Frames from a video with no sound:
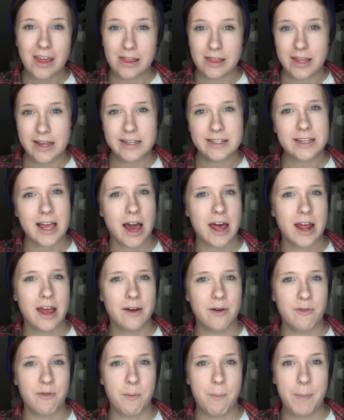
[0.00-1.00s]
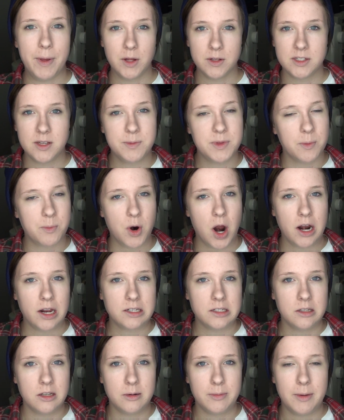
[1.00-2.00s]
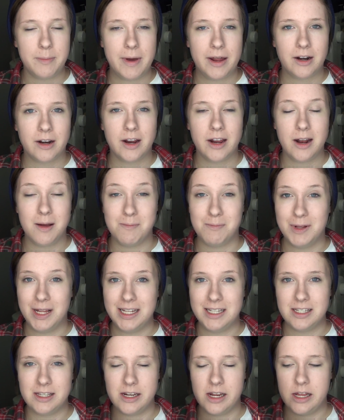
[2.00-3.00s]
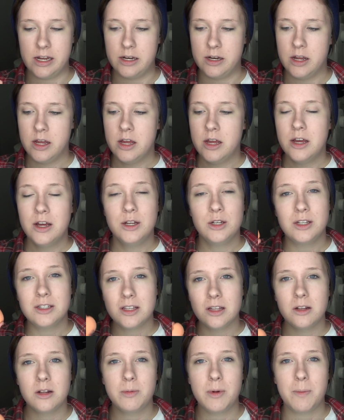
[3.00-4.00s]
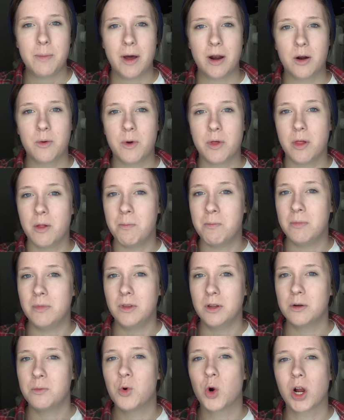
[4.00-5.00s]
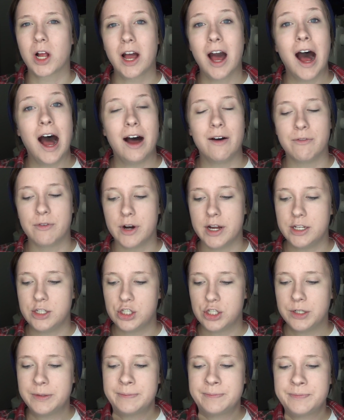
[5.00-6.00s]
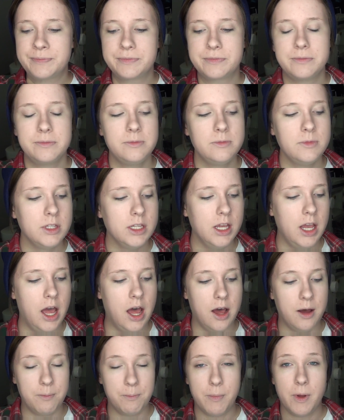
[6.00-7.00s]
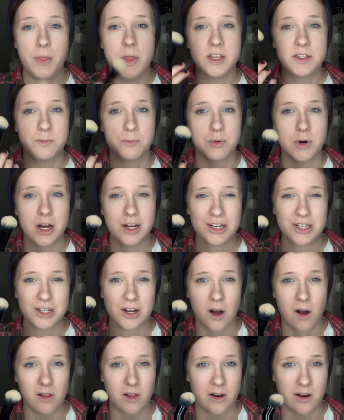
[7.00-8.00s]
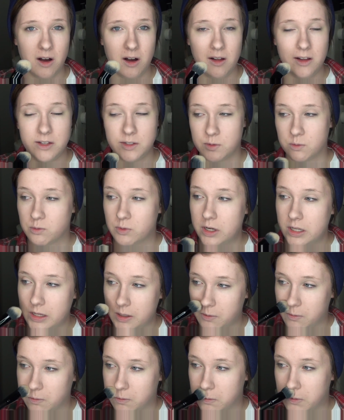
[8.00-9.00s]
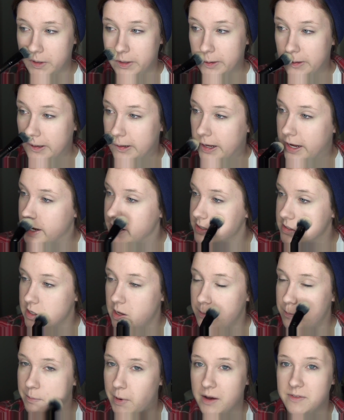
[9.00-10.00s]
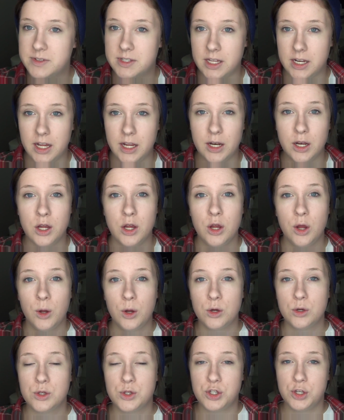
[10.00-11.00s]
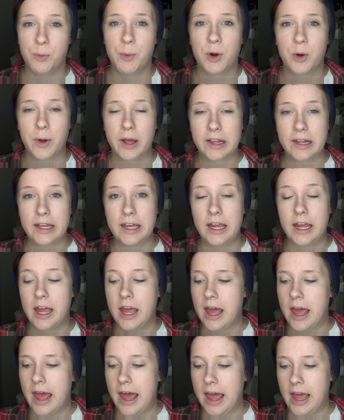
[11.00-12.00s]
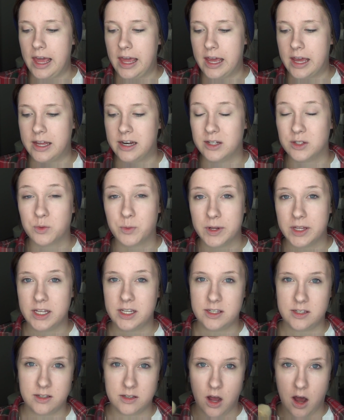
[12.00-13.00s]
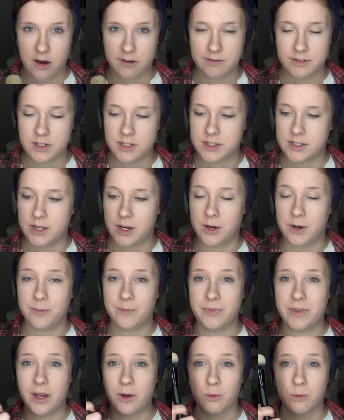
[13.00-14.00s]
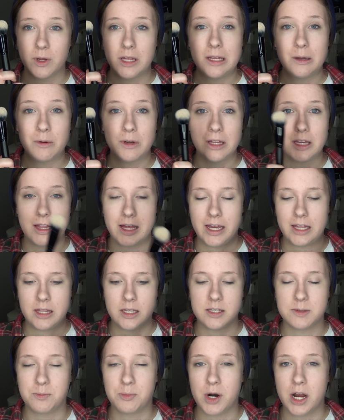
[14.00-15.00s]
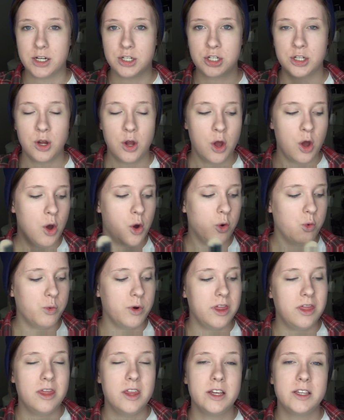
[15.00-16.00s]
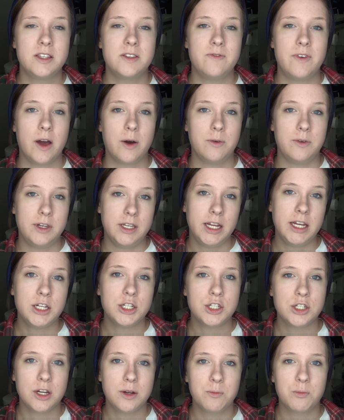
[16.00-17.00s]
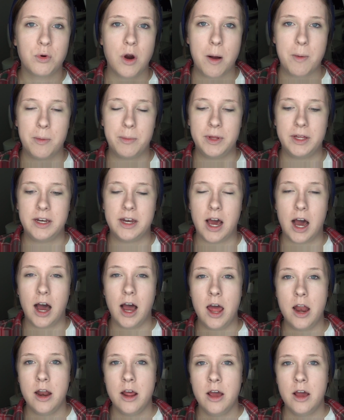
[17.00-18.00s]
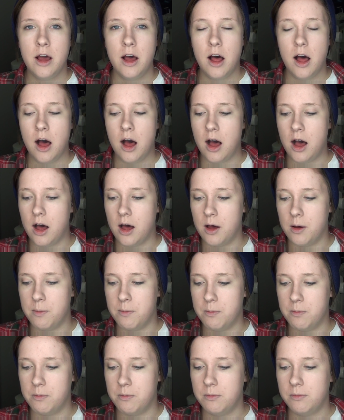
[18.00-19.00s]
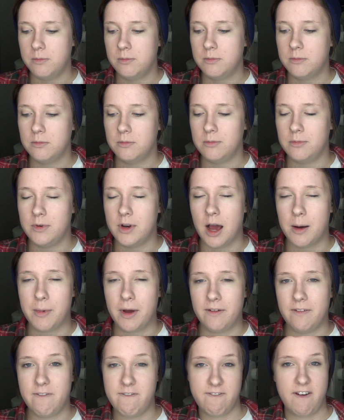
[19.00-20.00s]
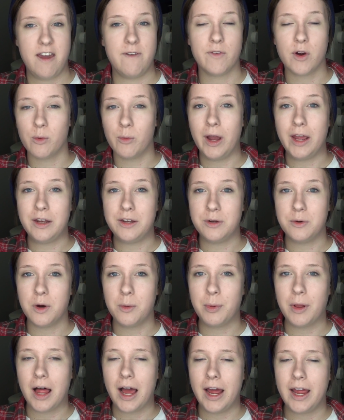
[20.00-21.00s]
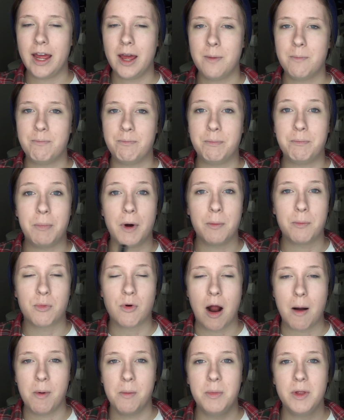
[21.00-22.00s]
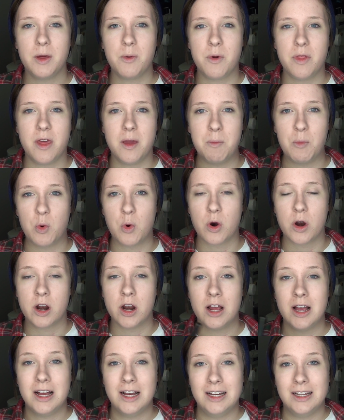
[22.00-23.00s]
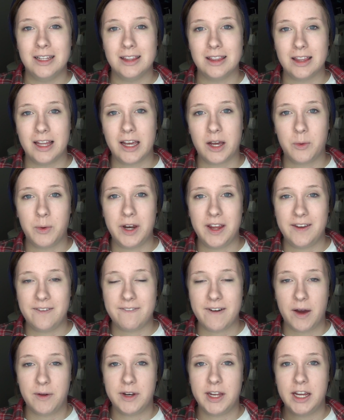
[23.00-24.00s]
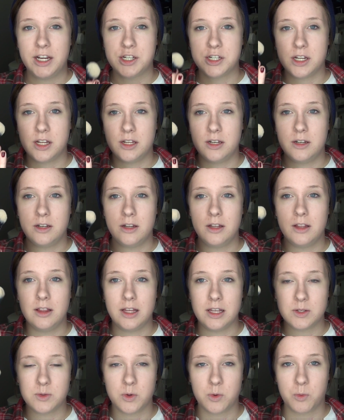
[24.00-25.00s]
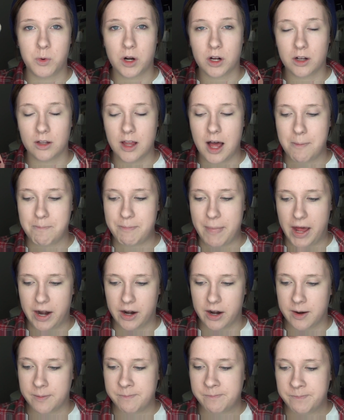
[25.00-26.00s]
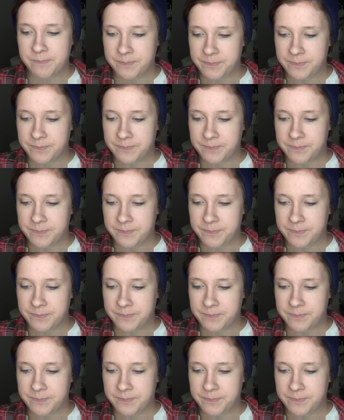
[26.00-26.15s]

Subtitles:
this kind of builds up the product a little bit better and it blends it in just a little bit better with a little more coverage. But this brush, all in all, is really, really nice. It buffs it in super quickly and it's really soft, so I really, really like this brush with this foundation. Probably not my favorite way to apply it, but probably with a more liquidy foundation this would work a lot better.